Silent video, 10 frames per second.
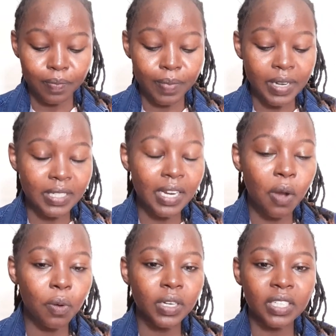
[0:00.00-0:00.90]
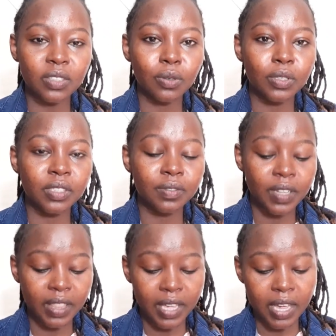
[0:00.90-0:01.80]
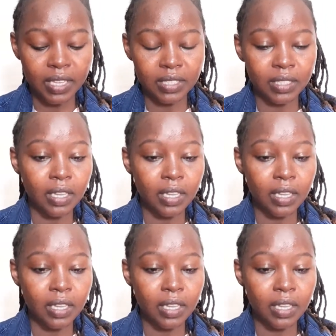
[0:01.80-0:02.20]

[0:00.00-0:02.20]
But now what I saw different there is